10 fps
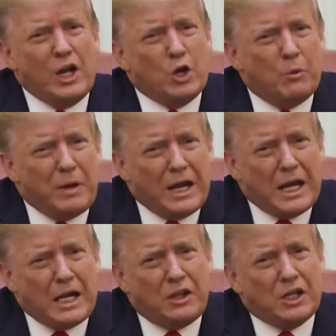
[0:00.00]
and
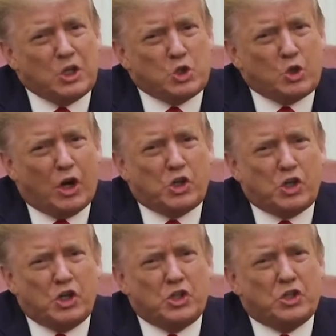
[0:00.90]
obey the
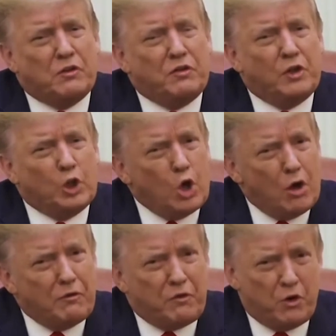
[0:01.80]
instructions of
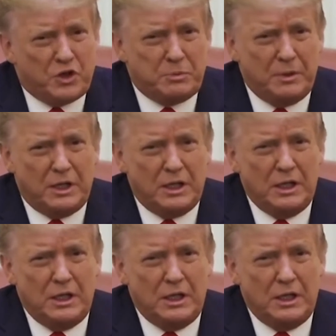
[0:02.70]
law enforcement.